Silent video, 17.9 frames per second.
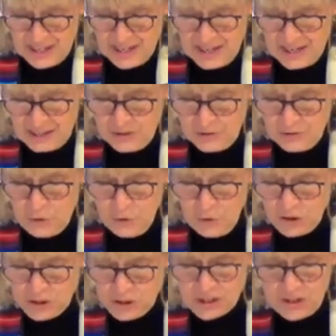And of
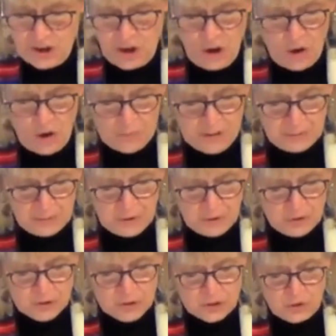course, as all
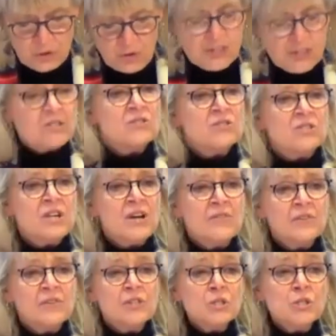biblical stories, there's
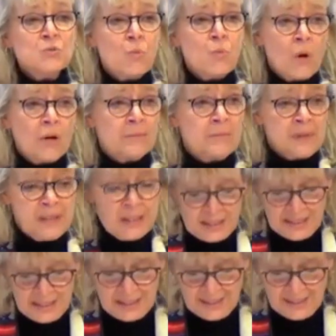never just one
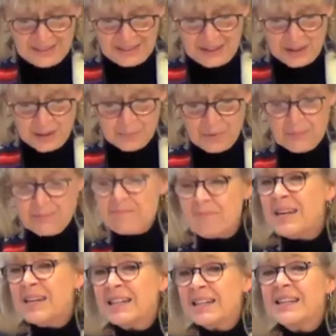meaning, but
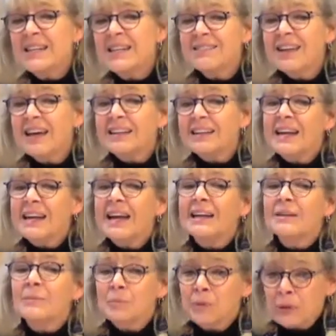many that
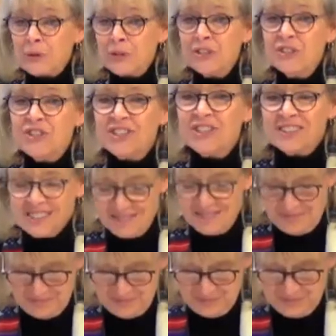can emerge.
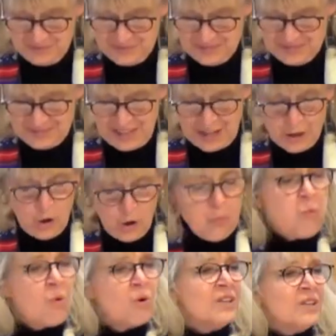I
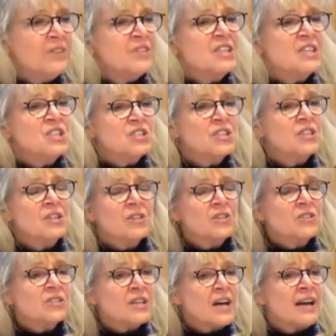hope one of these
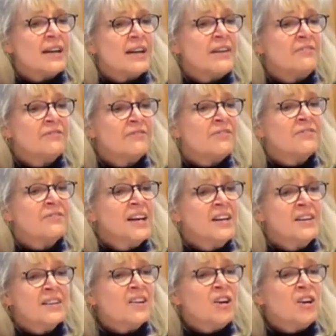years I have
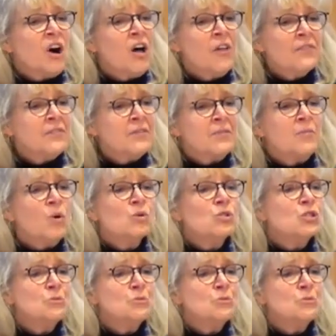caught the most